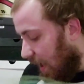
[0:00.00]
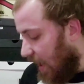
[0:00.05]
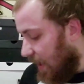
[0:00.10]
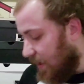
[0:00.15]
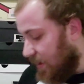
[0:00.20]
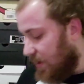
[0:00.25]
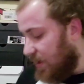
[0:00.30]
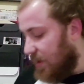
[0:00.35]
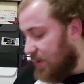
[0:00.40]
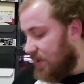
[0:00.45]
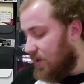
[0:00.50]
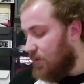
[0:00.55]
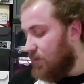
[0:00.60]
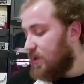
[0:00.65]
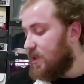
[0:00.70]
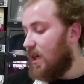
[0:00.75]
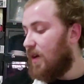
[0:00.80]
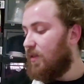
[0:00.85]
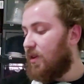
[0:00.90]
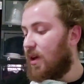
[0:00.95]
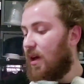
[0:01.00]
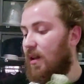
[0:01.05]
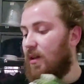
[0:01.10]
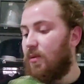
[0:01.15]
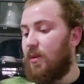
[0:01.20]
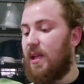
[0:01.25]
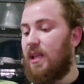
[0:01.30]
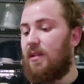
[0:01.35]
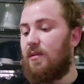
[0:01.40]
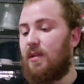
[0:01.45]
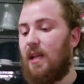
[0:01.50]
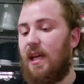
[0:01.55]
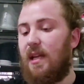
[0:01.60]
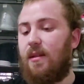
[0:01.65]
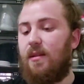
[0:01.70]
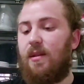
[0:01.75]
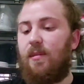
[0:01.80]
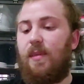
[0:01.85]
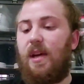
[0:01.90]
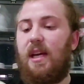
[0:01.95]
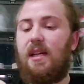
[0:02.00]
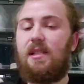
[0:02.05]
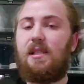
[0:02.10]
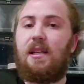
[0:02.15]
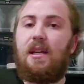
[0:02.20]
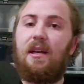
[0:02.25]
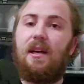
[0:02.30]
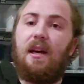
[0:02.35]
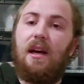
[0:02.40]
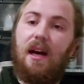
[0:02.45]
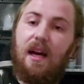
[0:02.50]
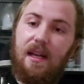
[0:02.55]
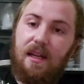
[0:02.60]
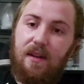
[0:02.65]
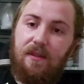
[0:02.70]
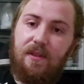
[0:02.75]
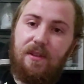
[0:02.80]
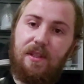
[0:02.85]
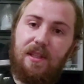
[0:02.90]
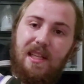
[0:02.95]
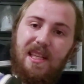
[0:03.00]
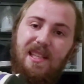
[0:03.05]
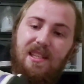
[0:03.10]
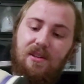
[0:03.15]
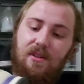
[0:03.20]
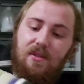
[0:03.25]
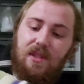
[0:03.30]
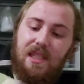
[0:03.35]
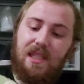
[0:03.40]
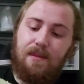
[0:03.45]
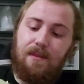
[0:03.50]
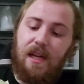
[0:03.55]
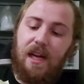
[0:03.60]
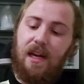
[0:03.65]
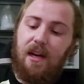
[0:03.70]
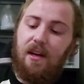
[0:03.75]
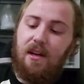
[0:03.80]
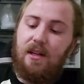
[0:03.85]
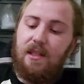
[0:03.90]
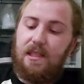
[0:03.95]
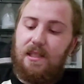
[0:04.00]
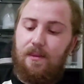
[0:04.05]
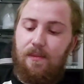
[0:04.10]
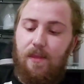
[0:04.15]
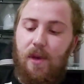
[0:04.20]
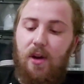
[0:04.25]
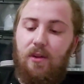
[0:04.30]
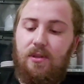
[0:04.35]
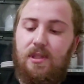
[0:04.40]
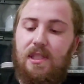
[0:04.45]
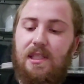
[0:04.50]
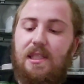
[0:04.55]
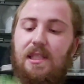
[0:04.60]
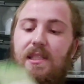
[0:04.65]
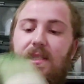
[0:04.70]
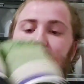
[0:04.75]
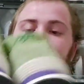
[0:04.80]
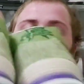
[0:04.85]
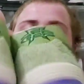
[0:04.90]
buying these. Whichever colorway you like the best. I definitely like the green pair the most.